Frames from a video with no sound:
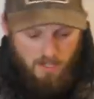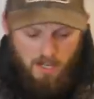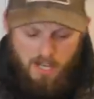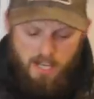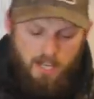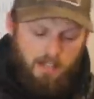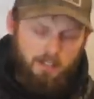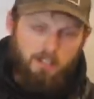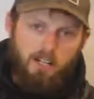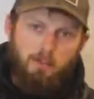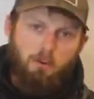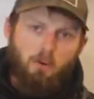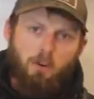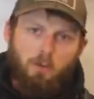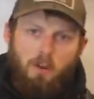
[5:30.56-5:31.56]
And the
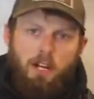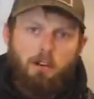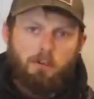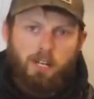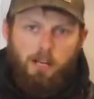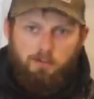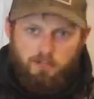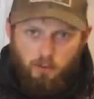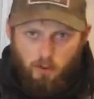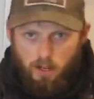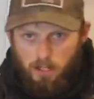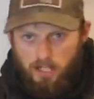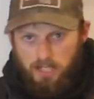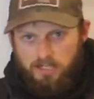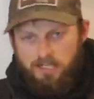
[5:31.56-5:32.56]
number one way I rig up for
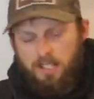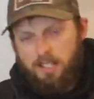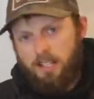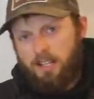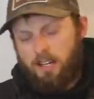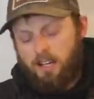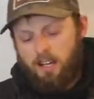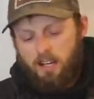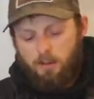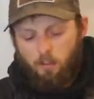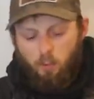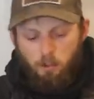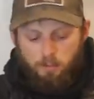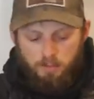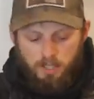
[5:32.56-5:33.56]
walleyes
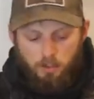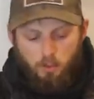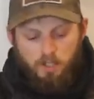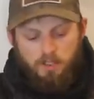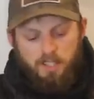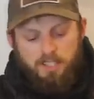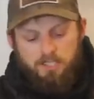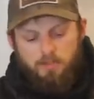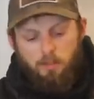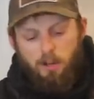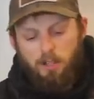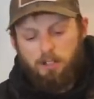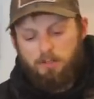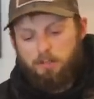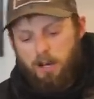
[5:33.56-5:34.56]
um, will be with a
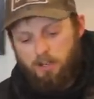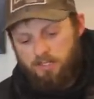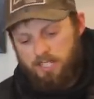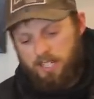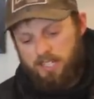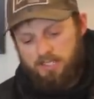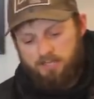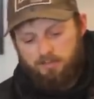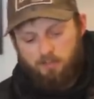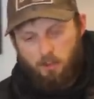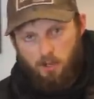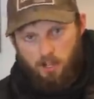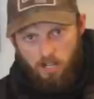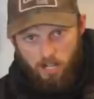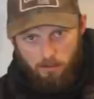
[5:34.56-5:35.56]
smaller pound test
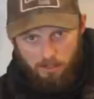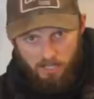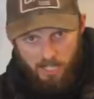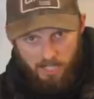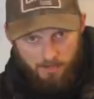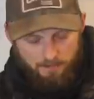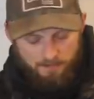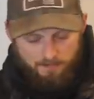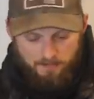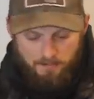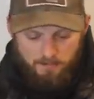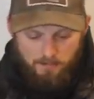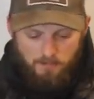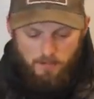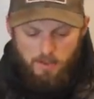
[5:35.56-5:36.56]
fluorocarbon line.
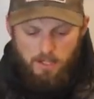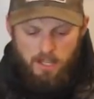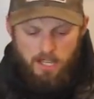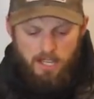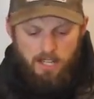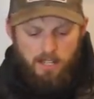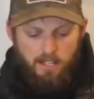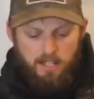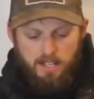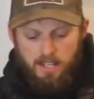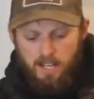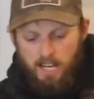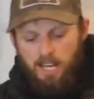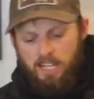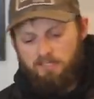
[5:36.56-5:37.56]
And
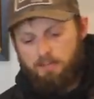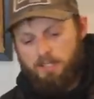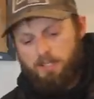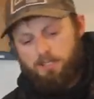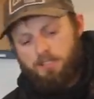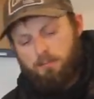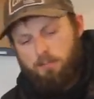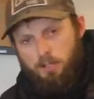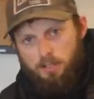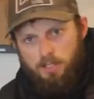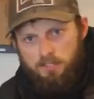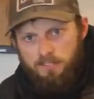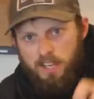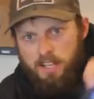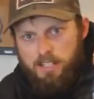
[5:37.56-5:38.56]
I have been using
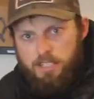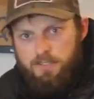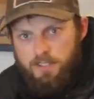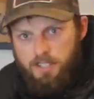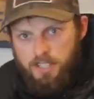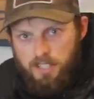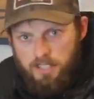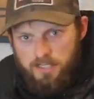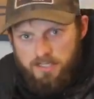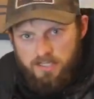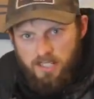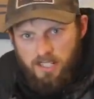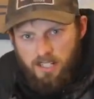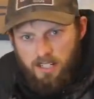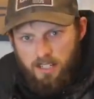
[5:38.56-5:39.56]
Berkley Vanish for years.
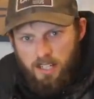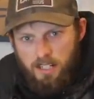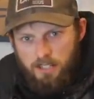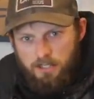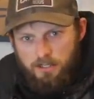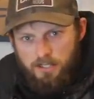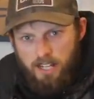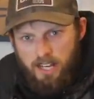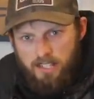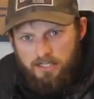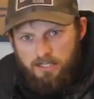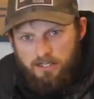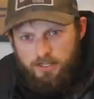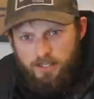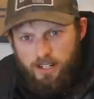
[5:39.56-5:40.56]
A lot of you
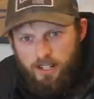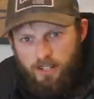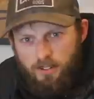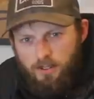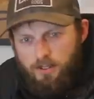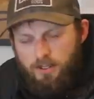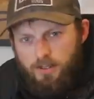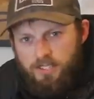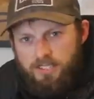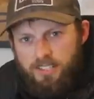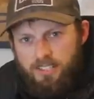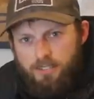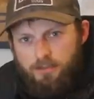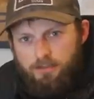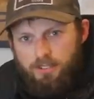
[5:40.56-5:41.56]
guys who are, what's
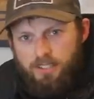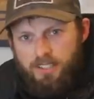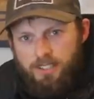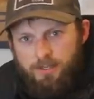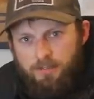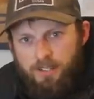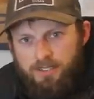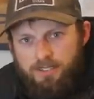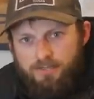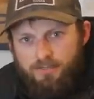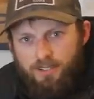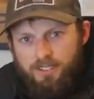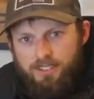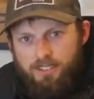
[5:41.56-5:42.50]
like the really expensive one?